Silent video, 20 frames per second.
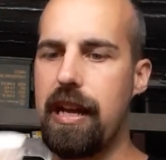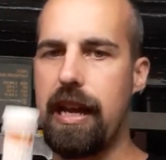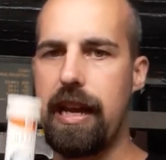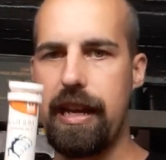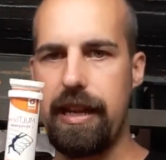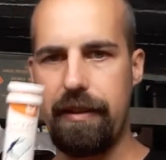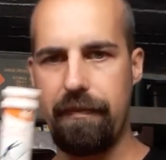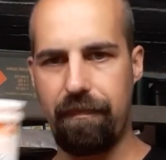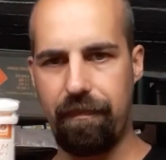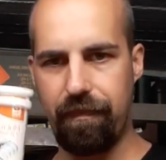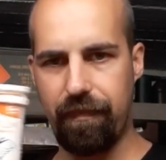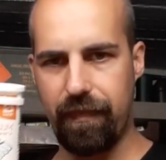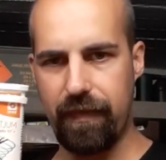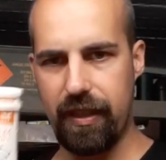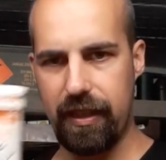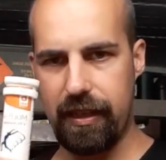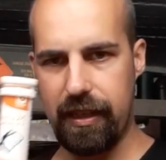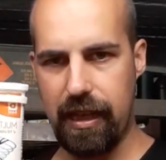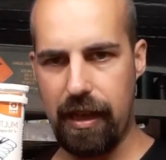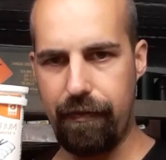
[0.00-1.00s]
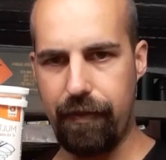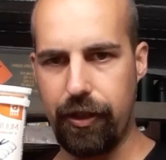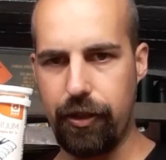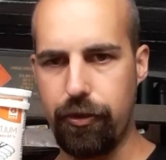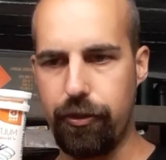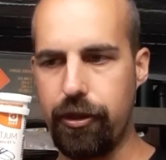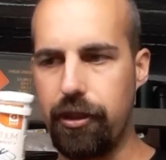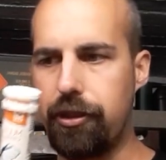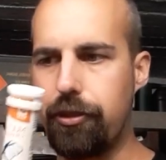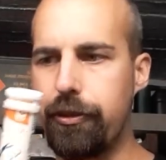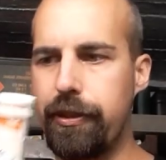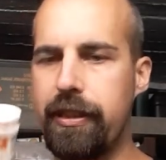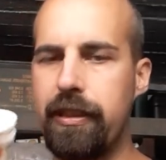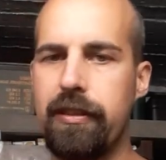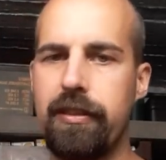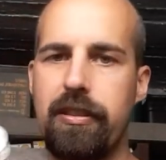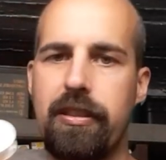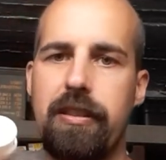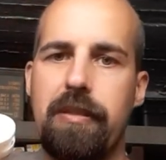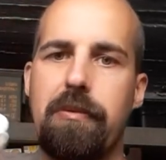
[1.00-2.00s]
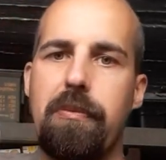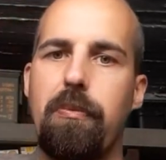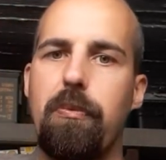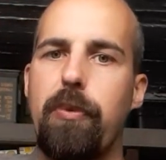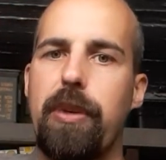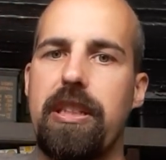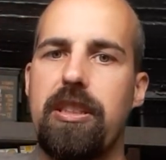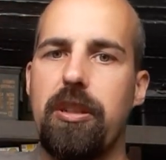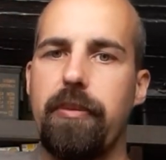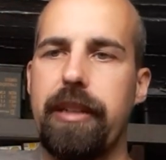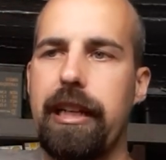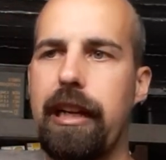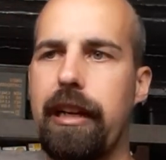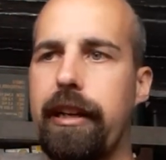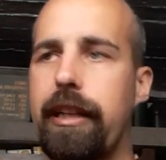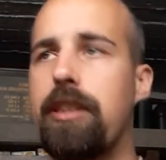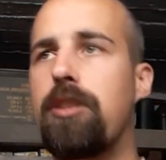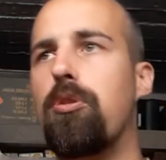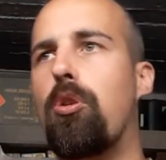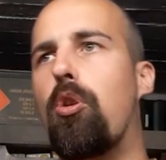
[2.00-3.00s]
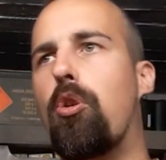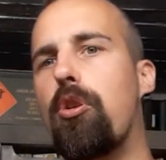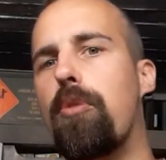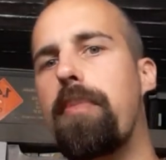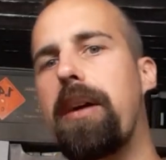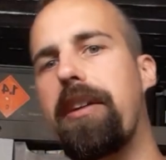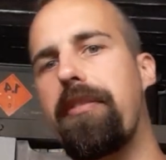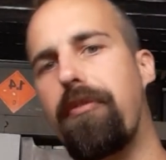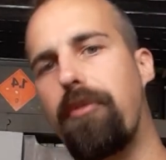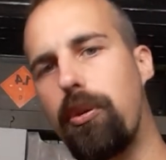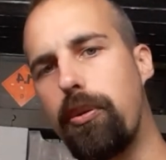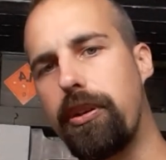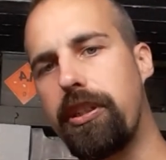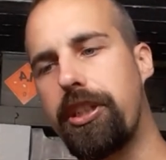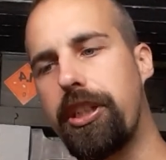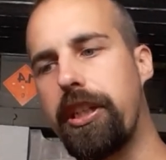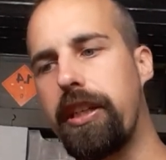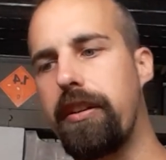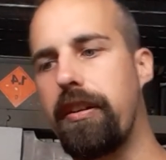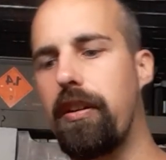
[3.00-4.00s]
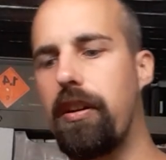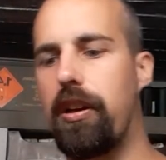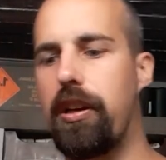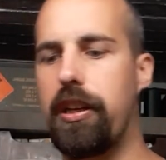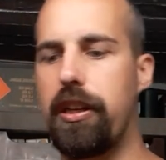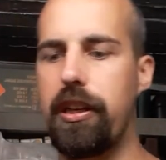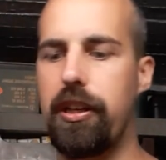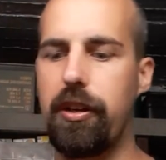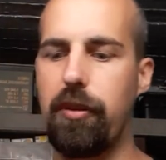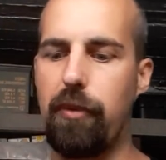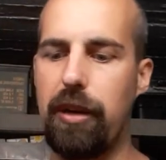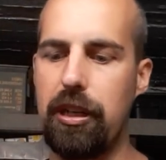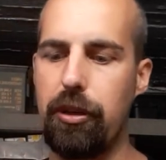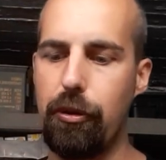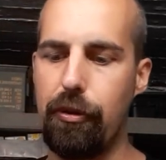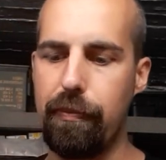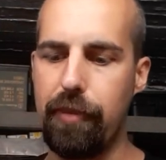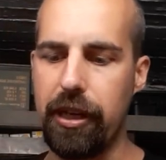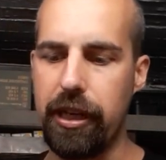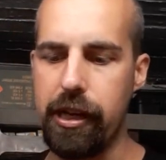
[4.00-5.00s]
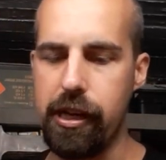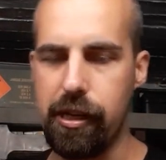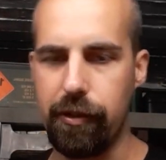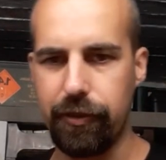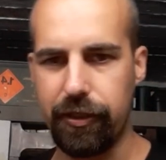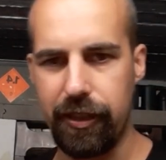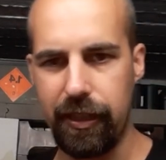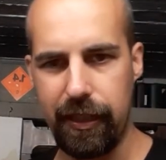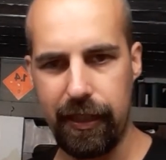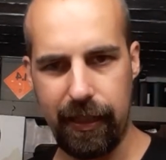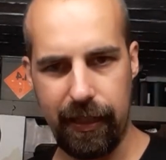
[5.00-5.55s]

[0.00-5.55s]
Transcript: and having your nutritions with something like this, or by foraging while you're bringing out?